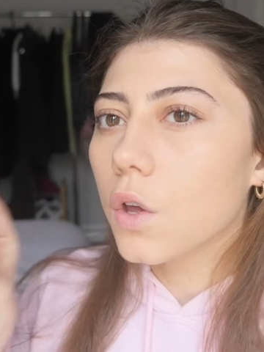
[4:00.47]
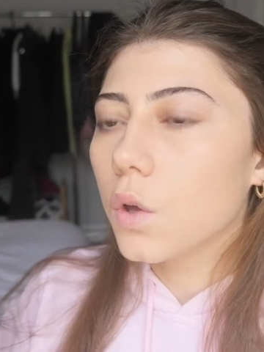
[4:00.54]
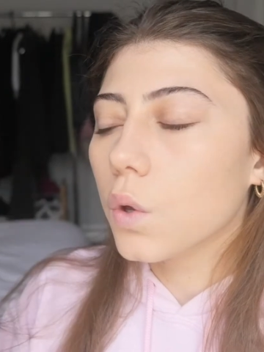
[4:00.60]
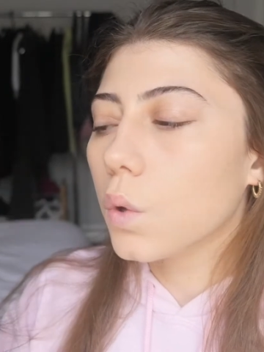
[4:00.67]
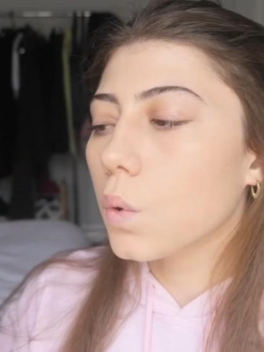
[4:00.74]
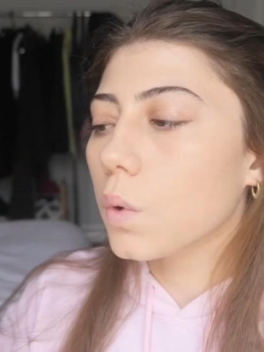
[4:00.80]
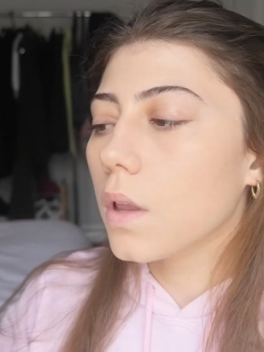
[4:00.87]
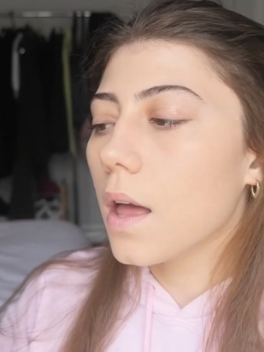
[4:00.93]

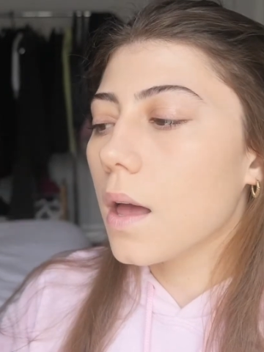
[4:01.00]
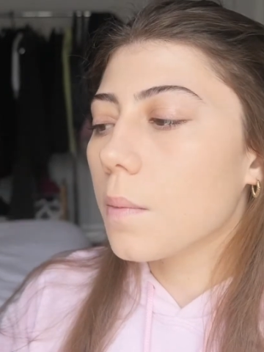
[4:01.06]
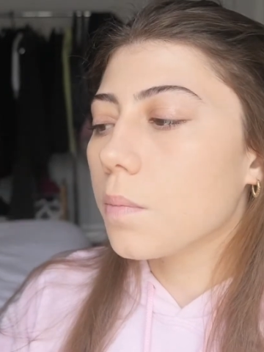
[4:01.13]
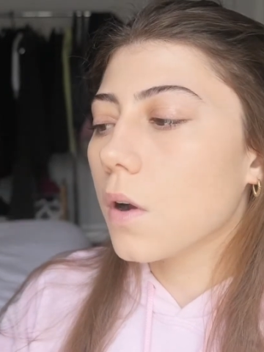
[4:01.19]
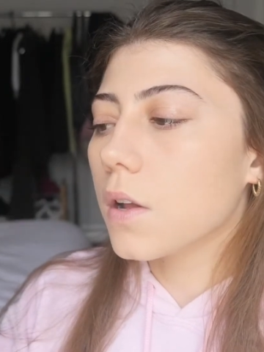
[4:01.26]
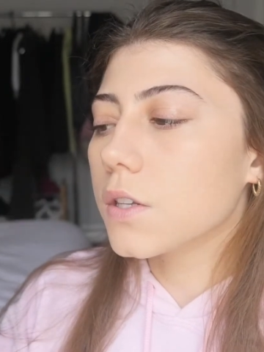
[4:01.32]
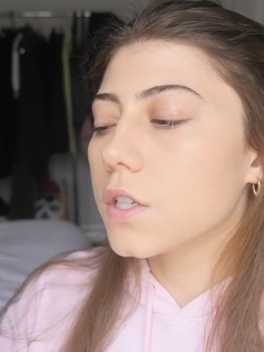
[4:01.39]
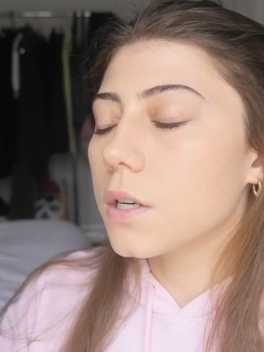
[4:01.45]
HOOLA
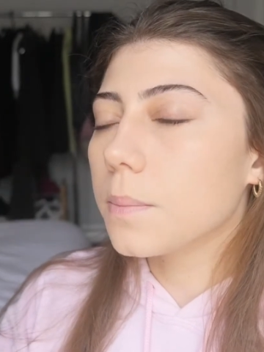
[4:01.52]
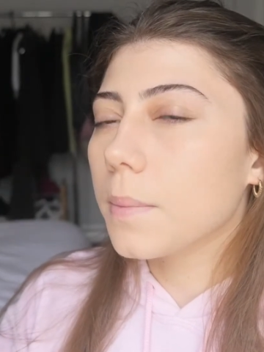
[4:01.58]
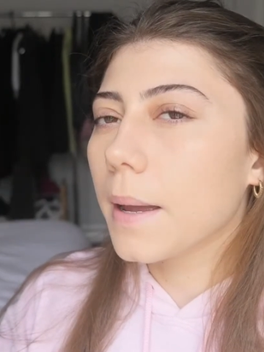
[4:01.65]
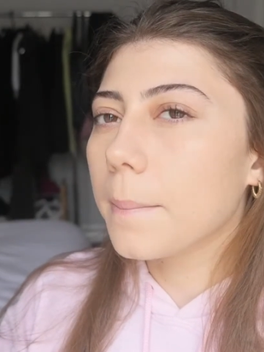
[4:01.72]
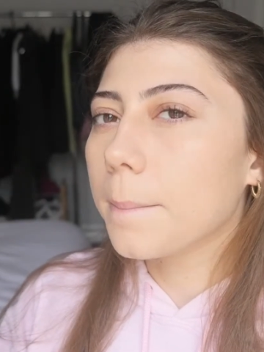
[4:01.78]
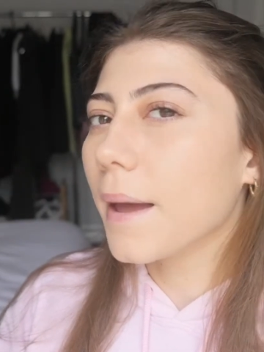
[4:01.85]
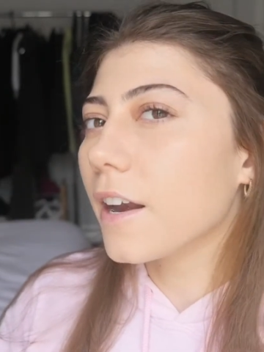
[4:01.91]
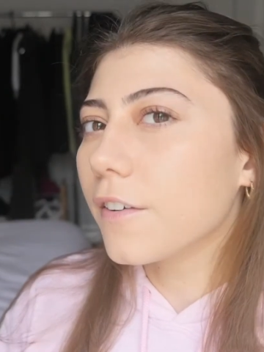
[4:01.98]
bronzer by
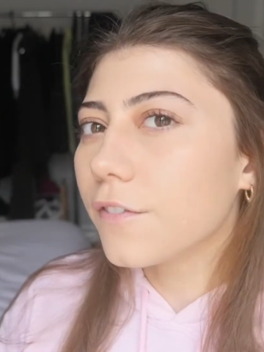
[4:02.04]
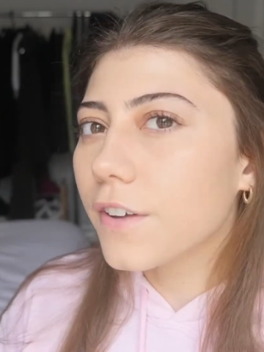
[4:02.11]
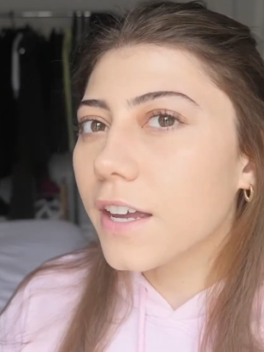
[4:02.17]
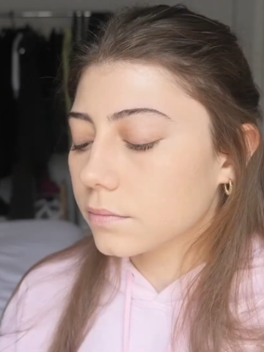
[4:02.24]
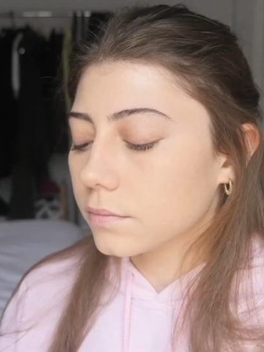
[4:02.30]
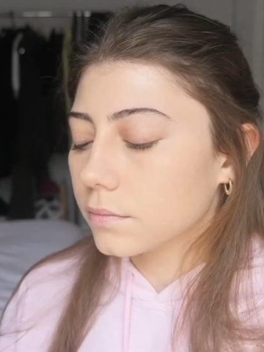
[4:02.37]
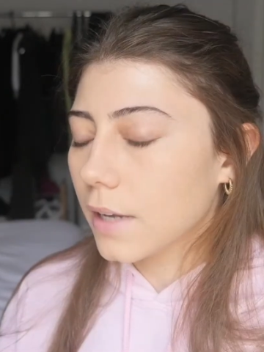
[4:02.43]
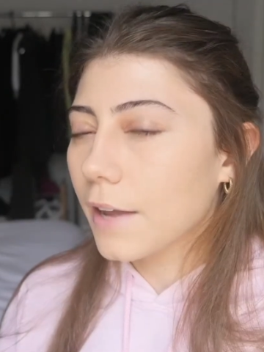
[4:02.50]
Benefit.